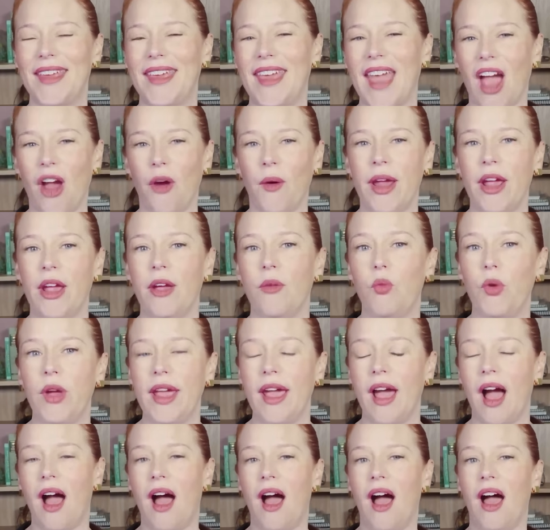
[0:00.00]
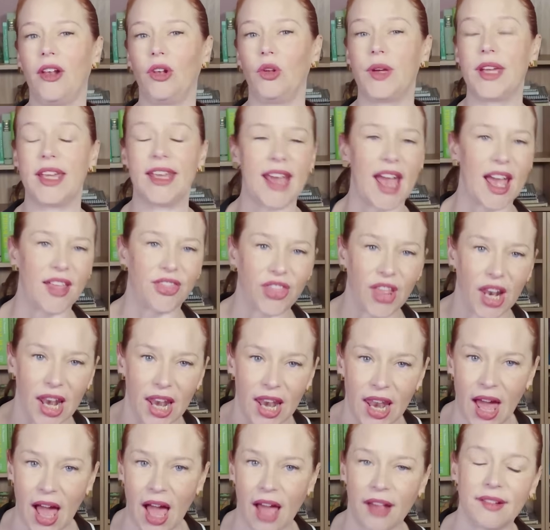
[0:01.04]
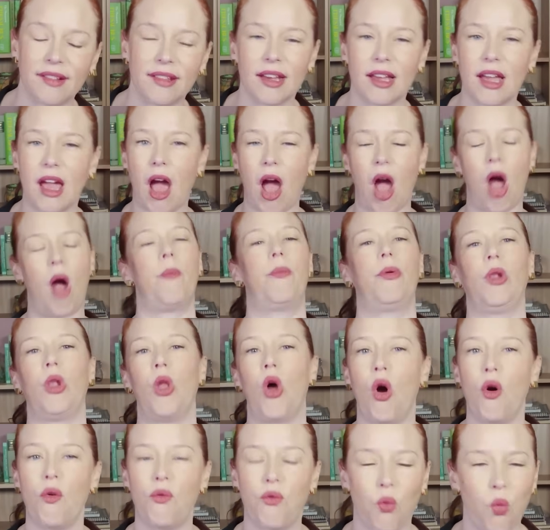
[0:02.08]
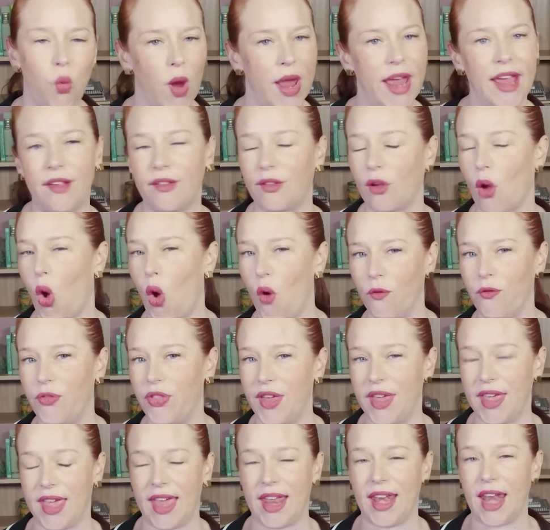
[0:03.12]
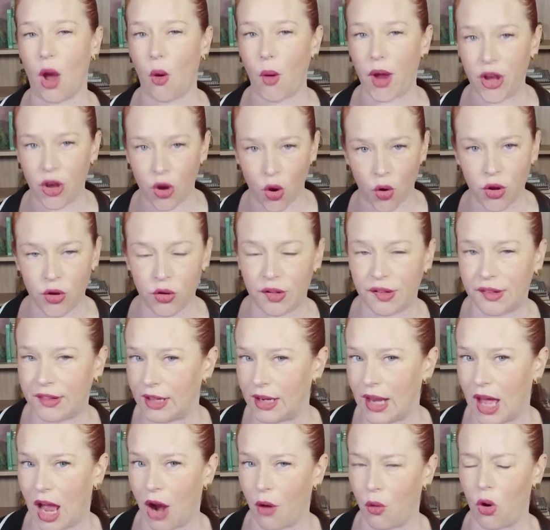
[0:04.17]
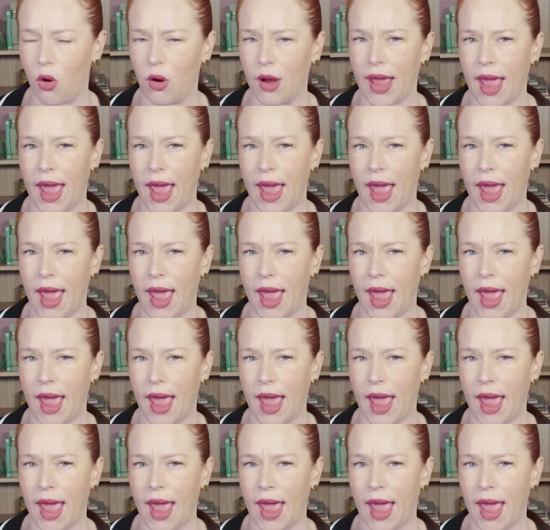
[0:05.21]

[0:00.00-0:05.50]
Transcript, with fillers: Gary, we are looking at the last couple of weeks of the year. Now, I know you still are on